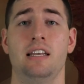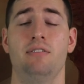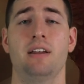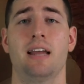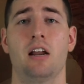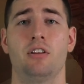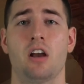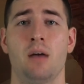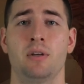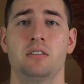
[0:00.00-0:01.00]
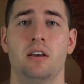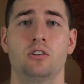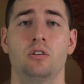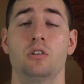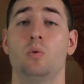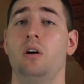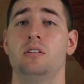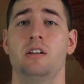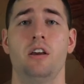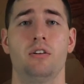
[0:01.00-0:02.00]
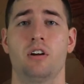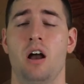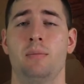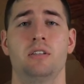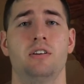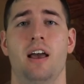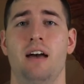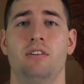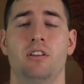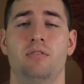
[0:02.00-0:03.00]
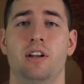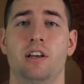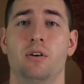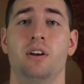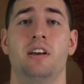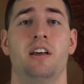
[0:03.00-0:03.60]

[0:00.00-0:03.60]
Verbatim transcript: leave that down in the comments section as well as any other comments you have on the video.